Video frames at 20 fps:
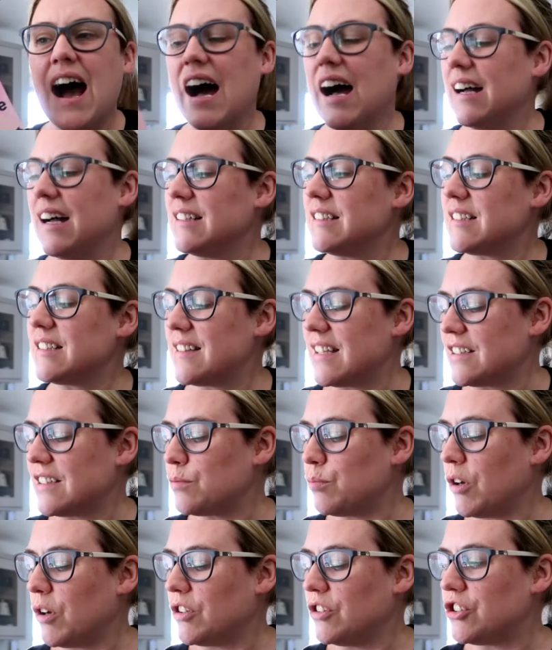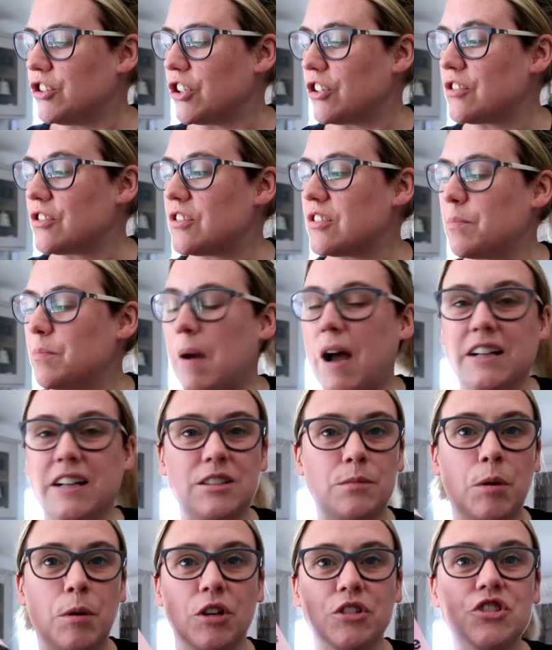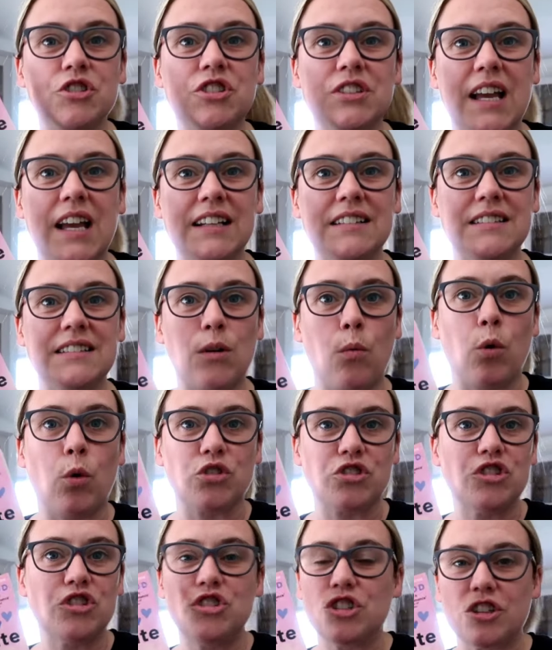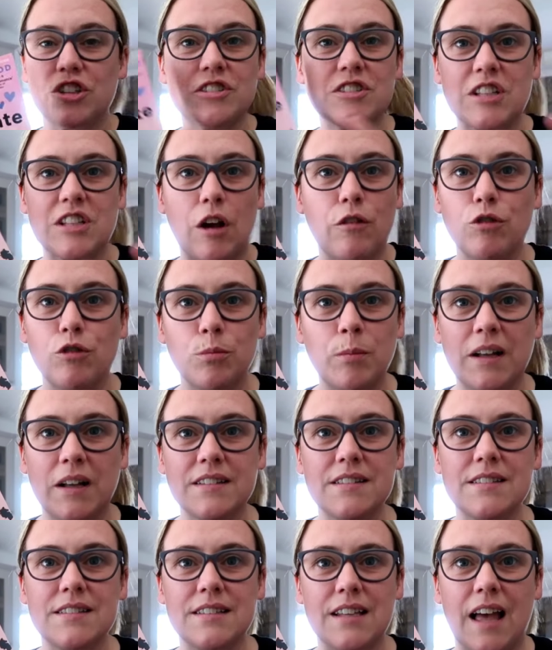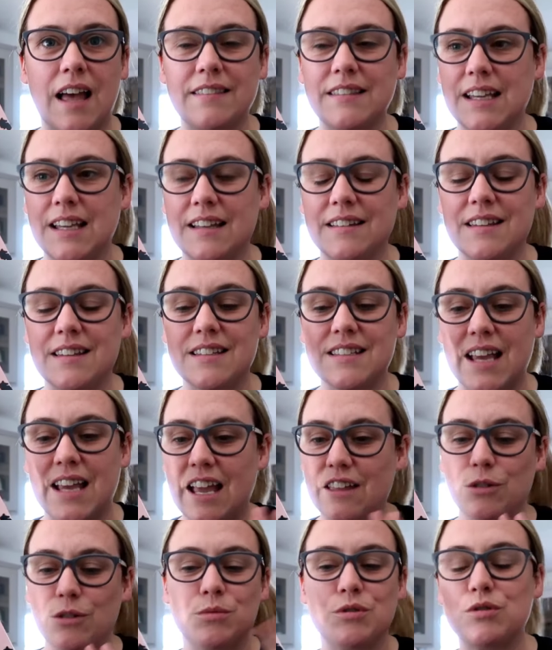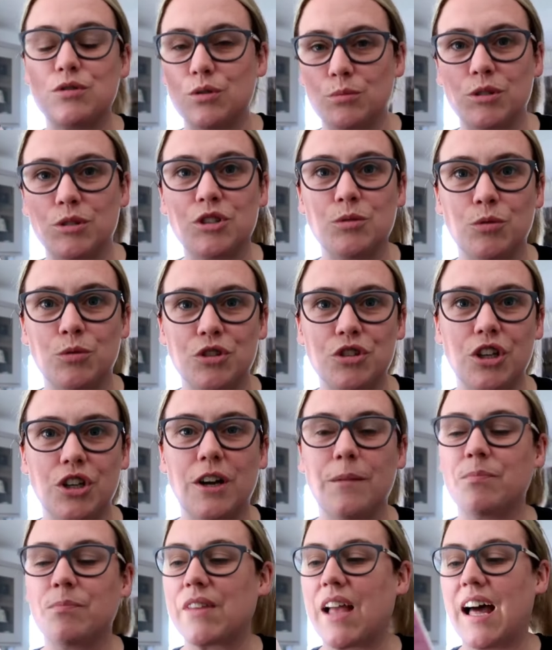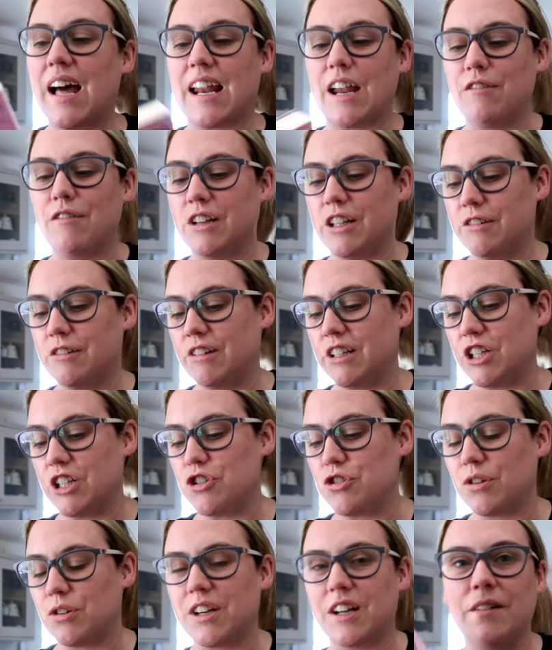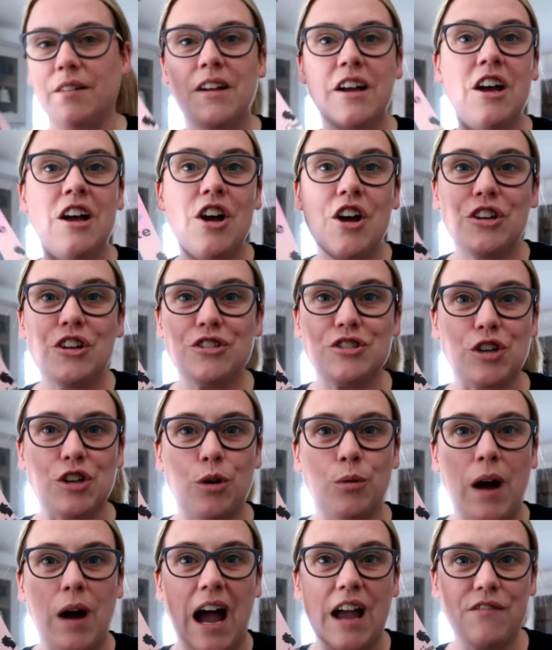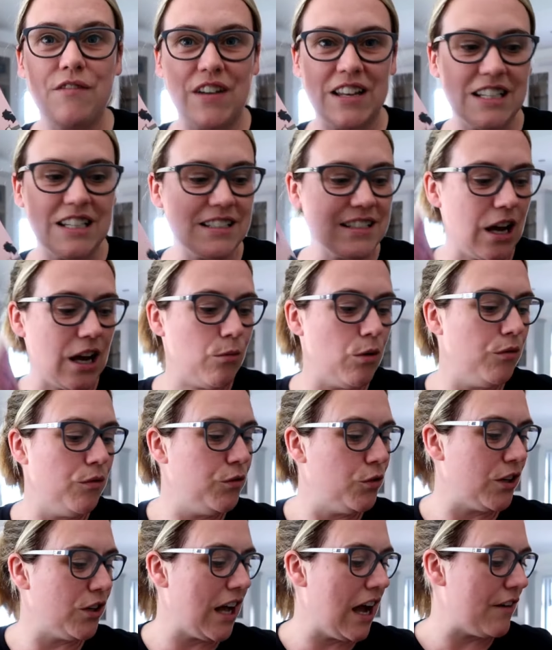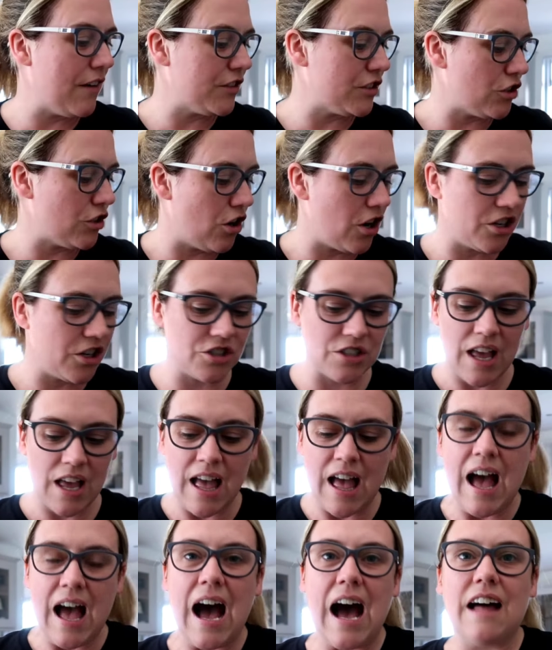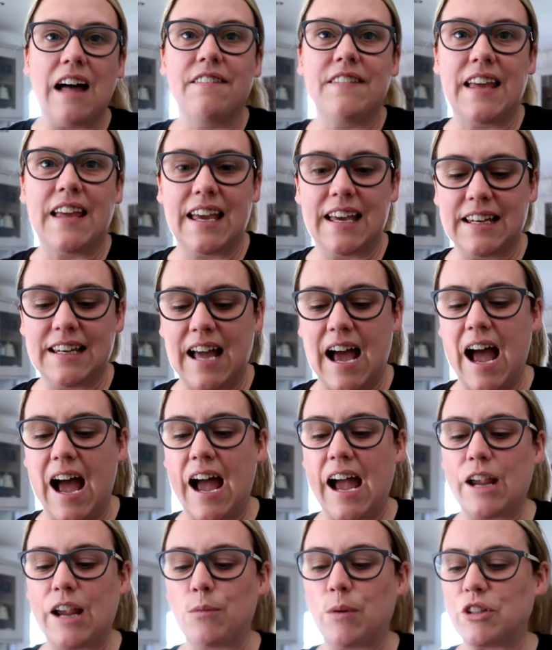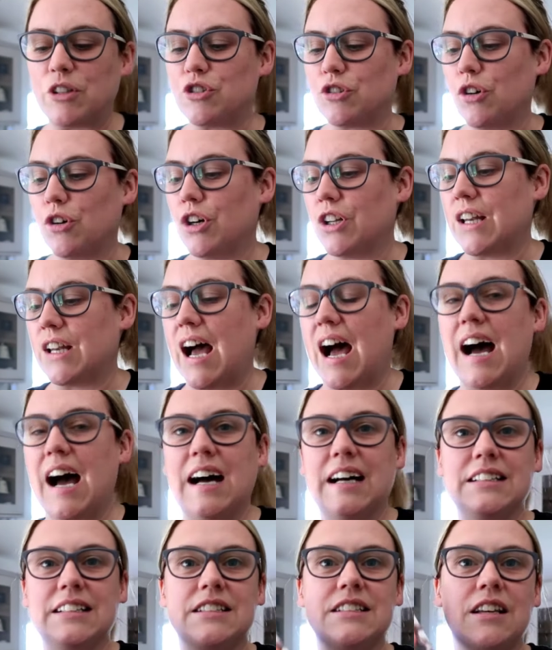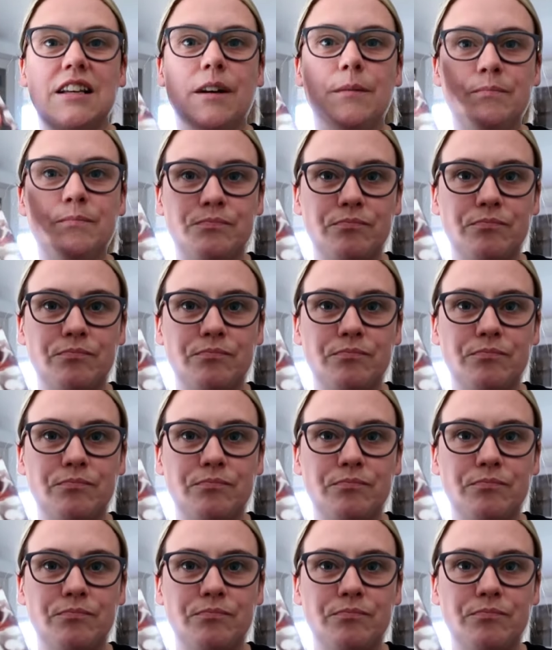And this one just packed a punch. It wasn't just a romance at the end of the day, there was so much more to it, and I really, really enjoyed it. So I finished that one four and a half stars, and then I went on and